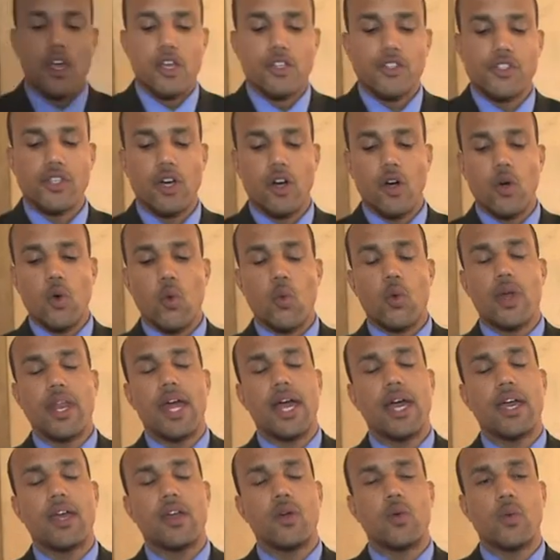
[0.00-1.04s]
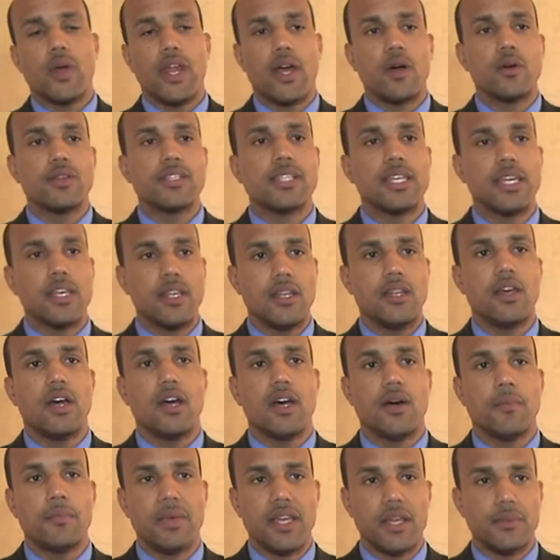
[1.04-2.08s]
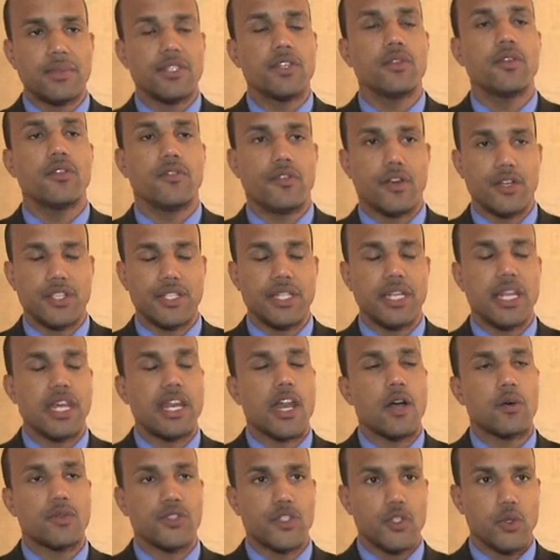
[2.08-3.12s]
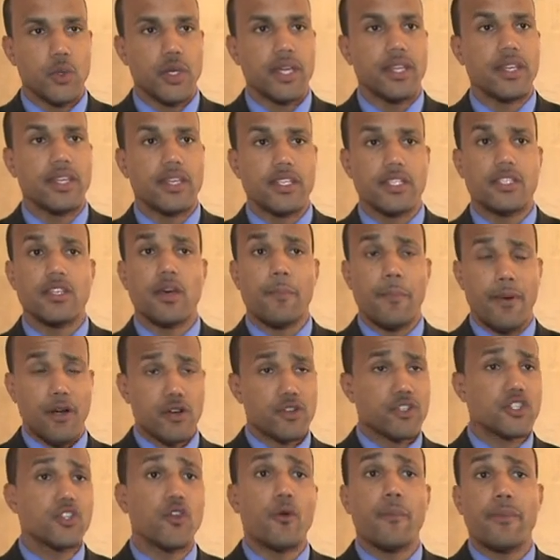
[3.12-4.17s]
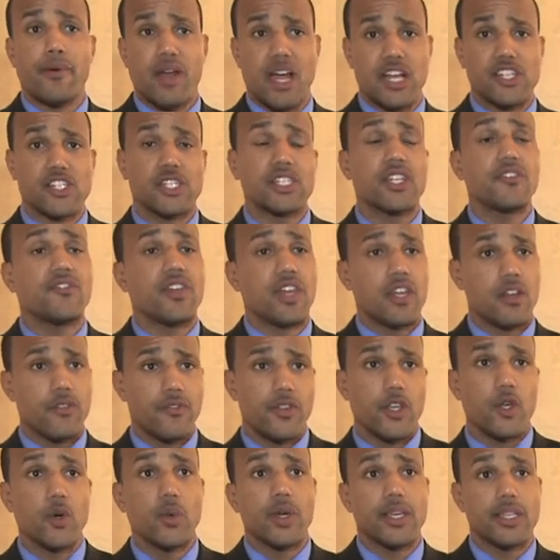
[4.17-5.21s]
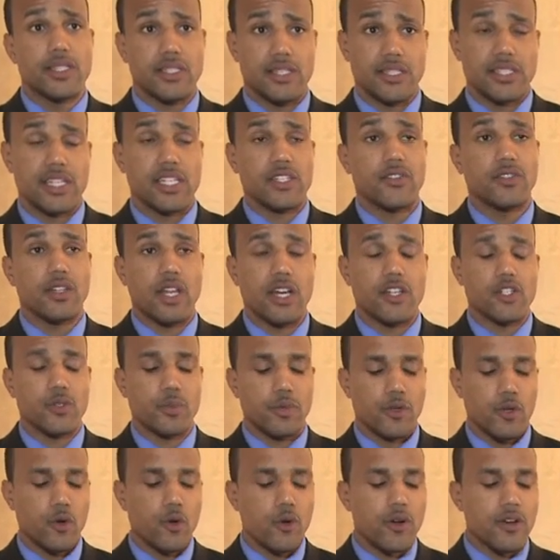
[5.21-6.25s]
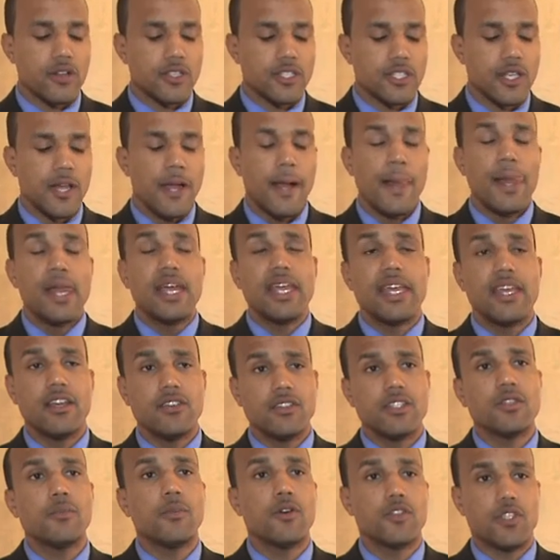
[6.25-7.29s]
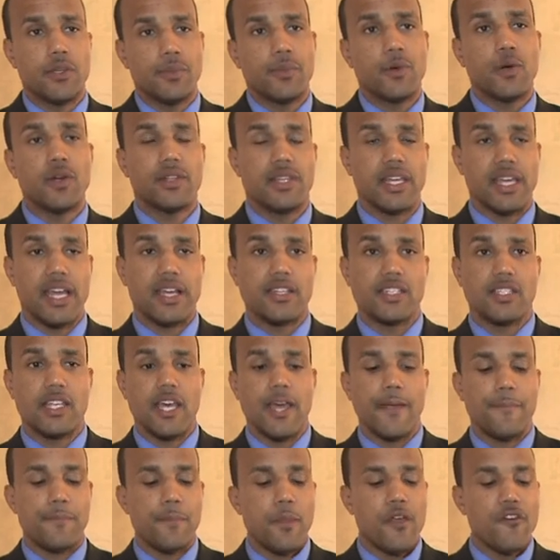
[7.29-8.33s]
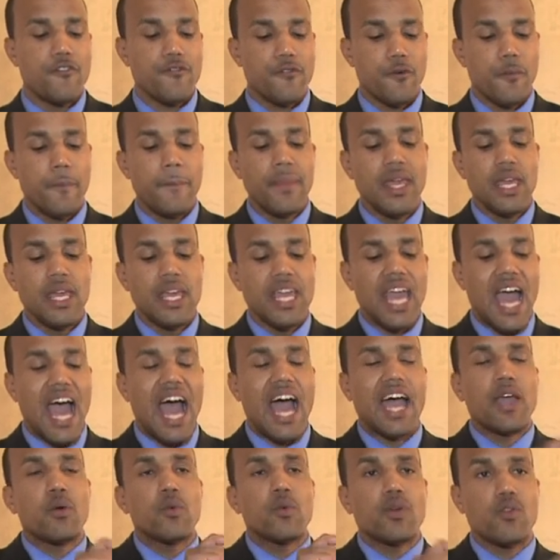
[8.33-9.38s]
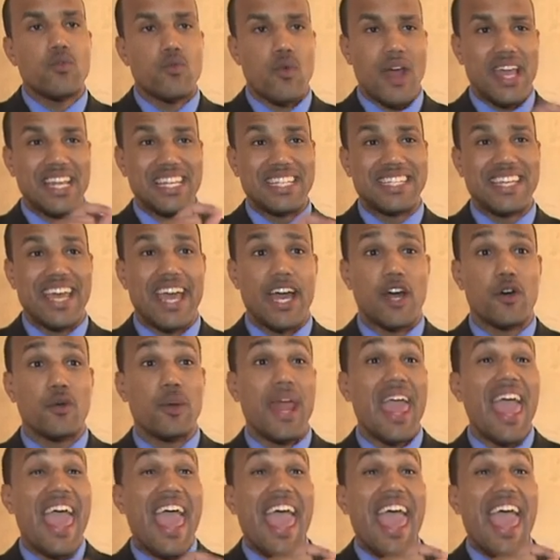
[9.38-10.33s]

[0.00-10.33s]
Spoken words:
So when I was in Binghamton University and I was doing this personal project of interviewing successful entrepreneurs, here's the most important thing I'd say. For me, I would write down